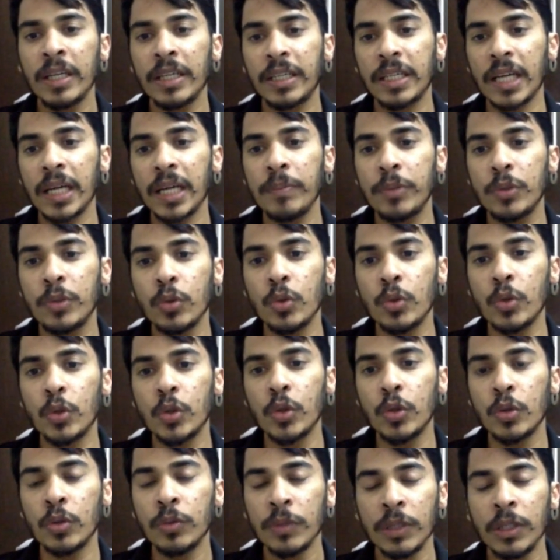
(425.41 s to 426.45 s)
Type
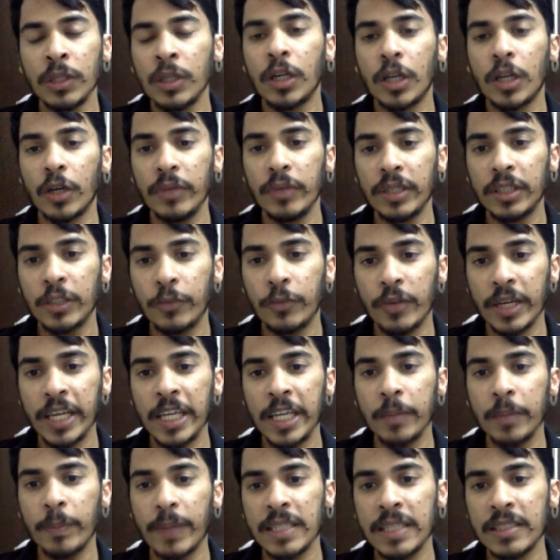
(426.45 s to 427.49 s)
2 with the
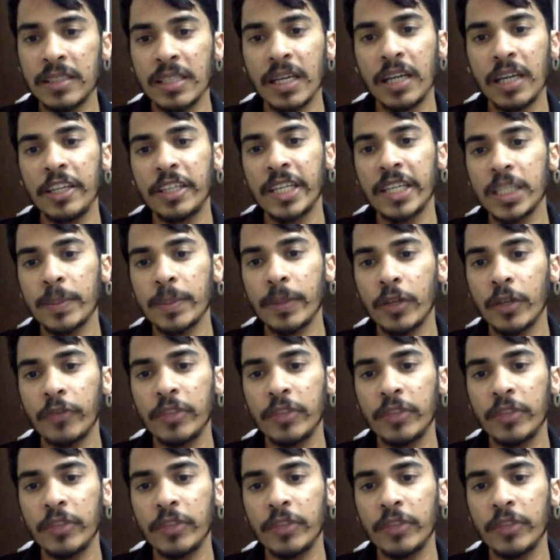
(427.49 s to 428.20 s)
fraying plus detachment